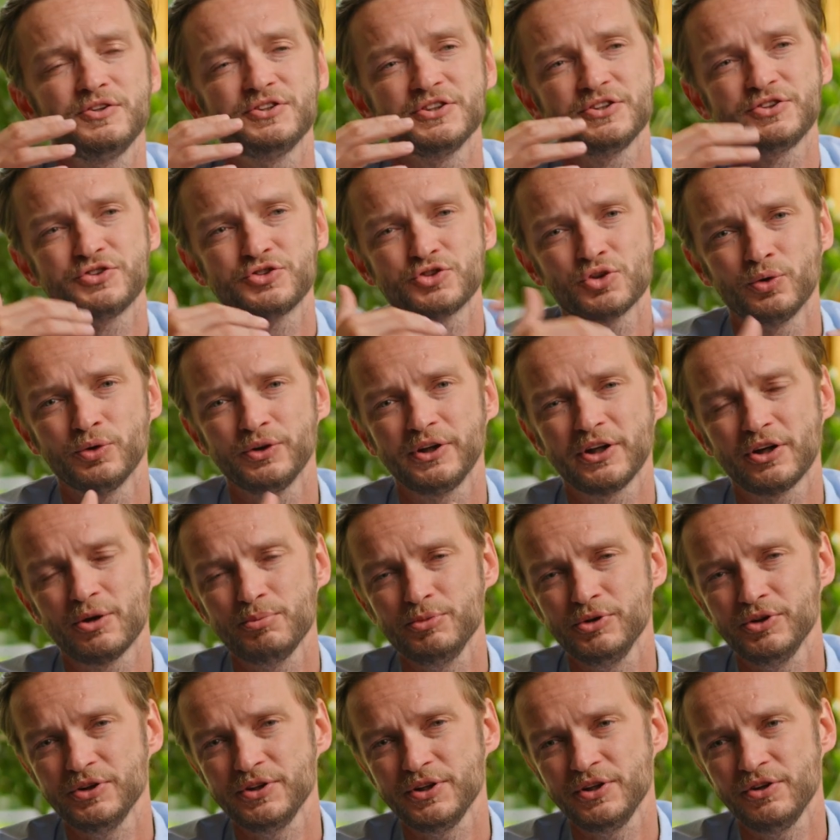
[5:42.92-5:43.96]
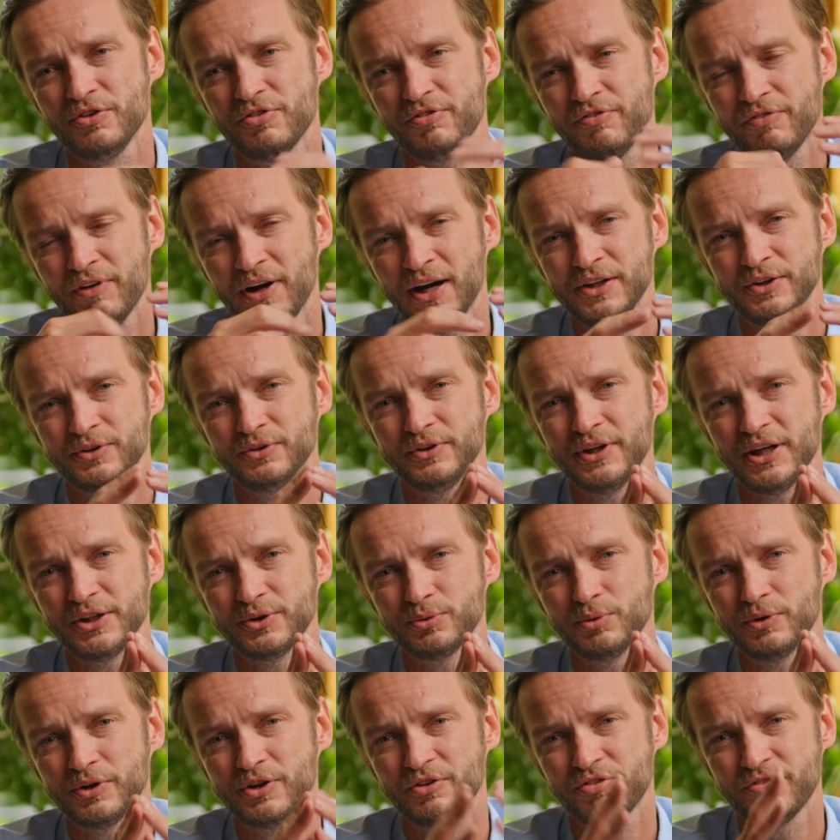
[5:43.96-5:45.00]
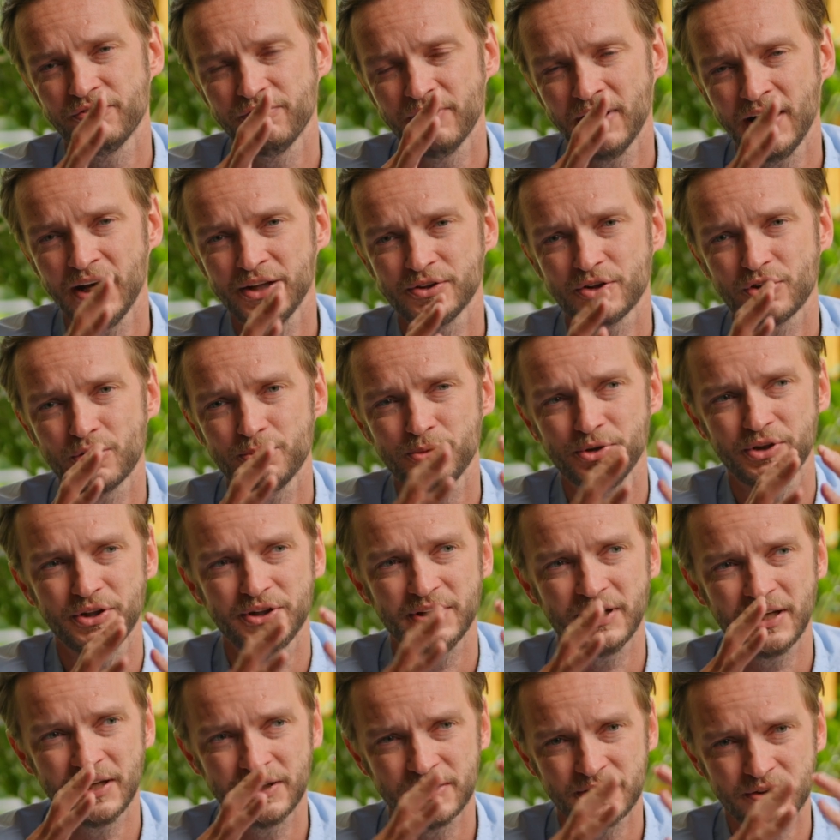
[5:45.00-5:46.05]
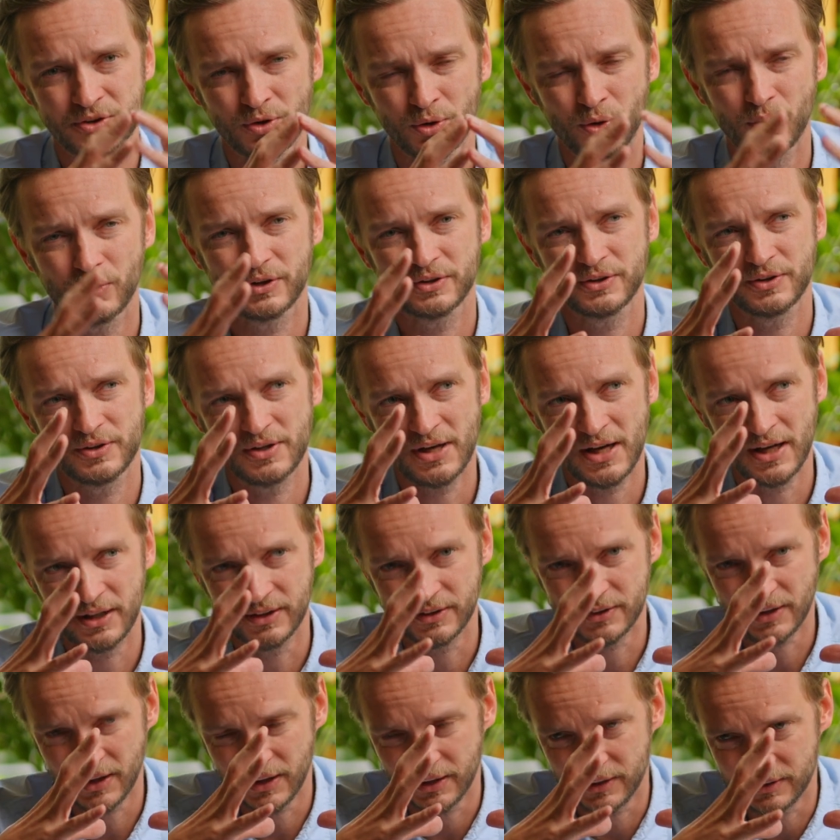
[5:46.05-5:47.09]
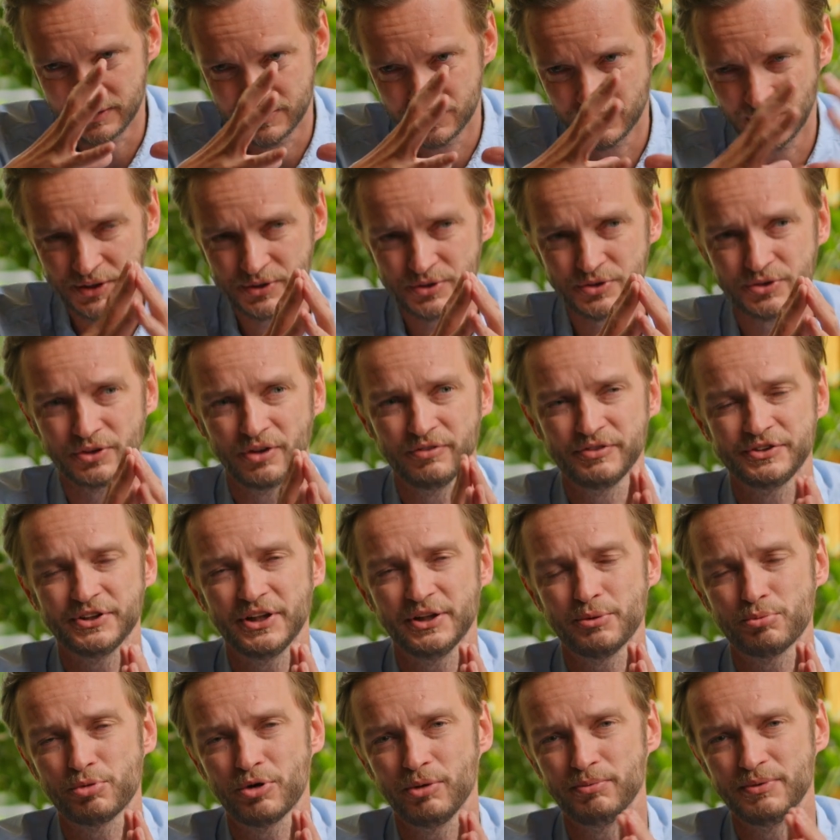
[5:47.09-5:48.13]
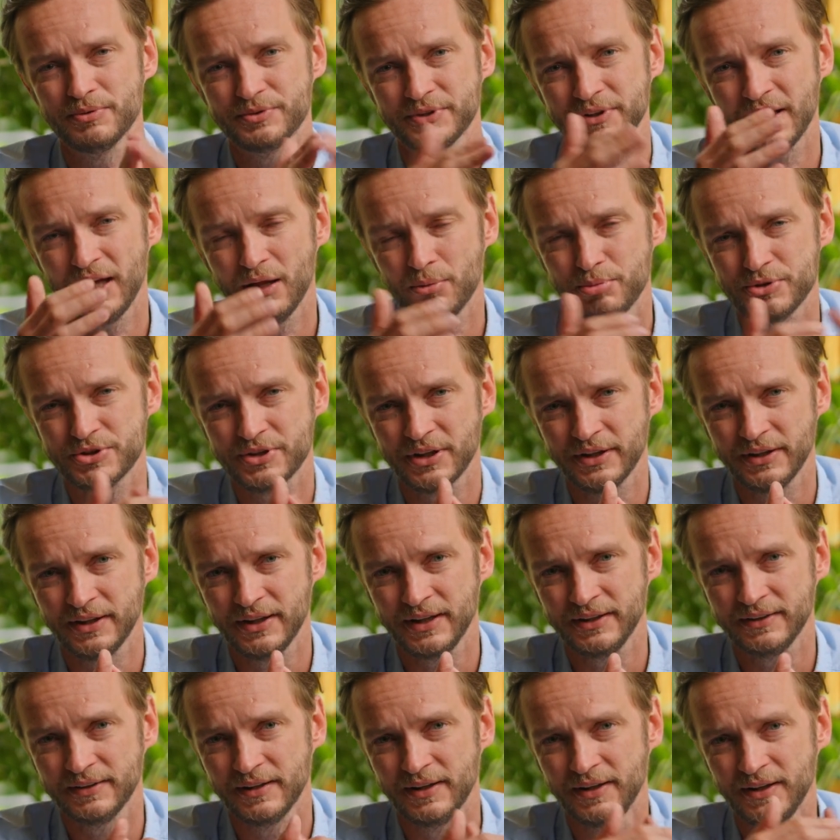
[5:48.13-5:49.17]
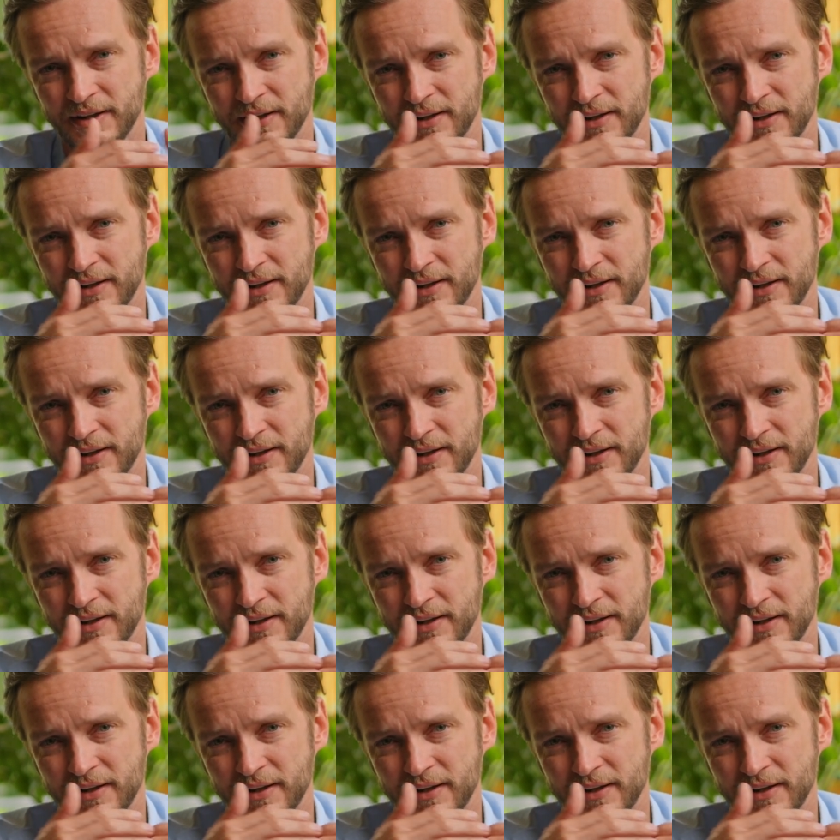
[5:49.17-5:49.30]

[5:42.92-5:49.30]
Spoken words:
just join the community, you find your network, you find your community and talk and try to solve each other's problems and help each other. And